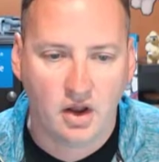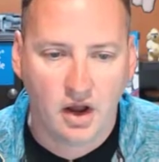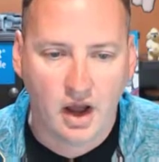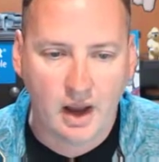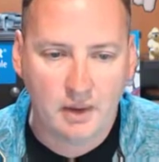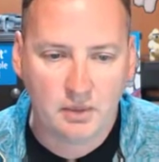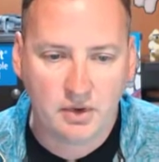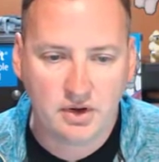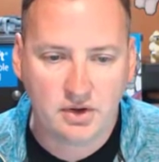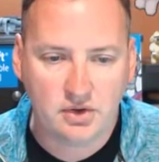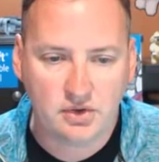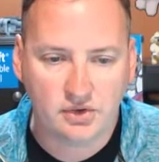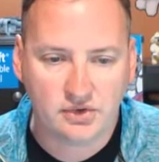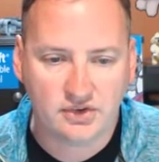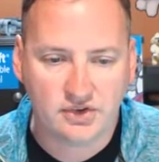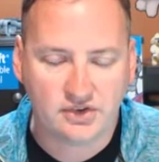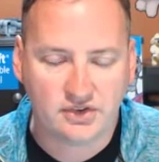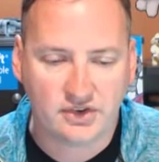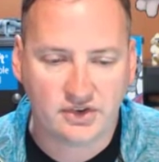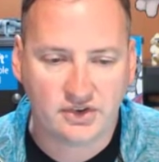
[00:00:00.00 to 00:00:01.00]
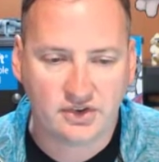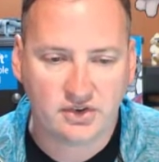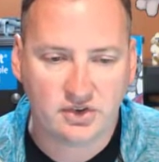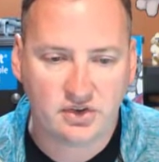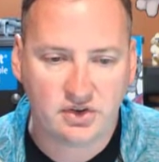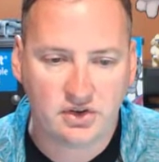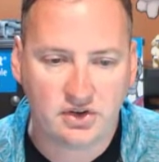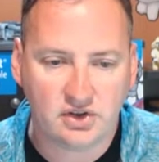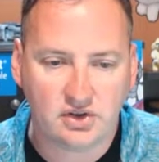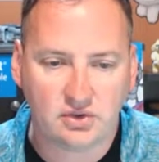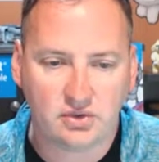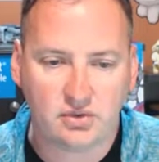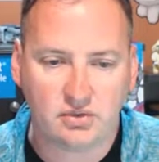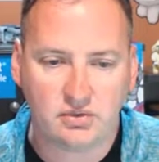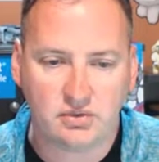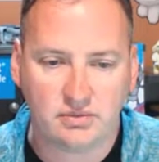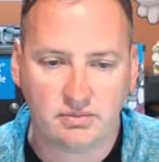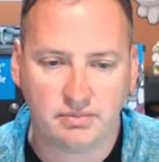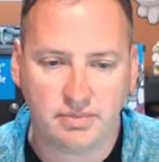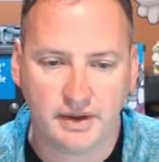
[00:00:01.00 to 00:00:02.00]
I want to use just this
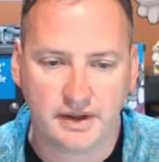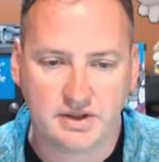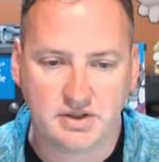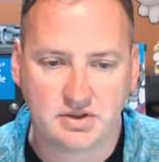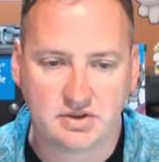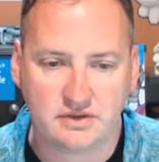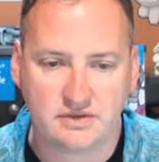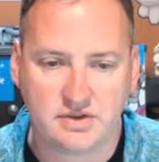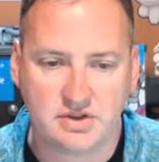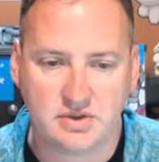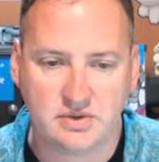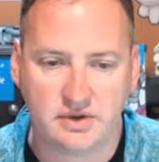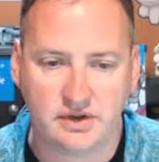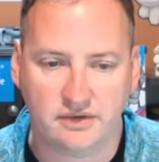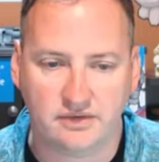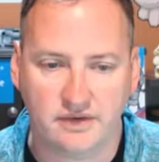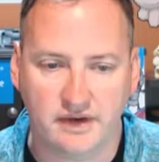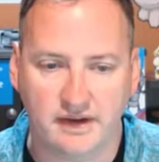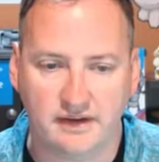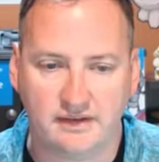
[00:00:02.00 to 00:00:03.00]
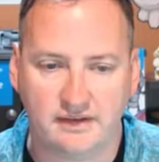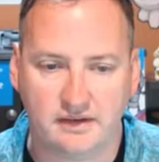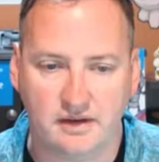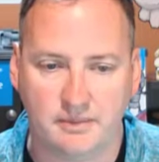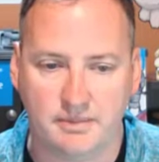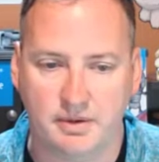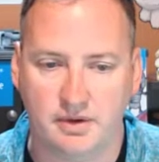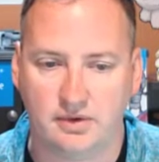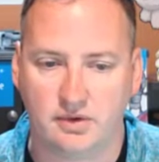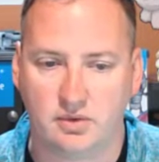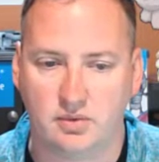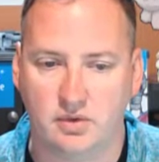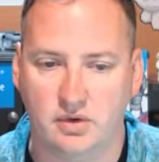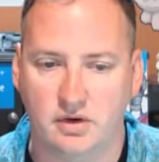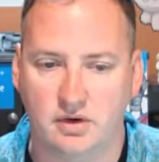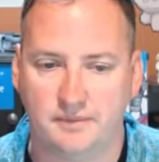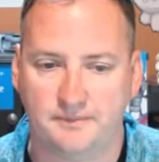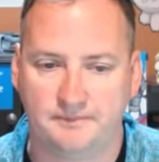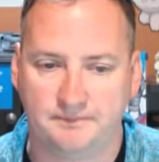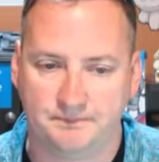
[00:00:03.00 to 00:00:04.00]
little picture of Chewy's face up here in the
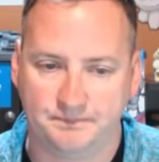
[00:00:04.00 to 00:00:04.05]
corner.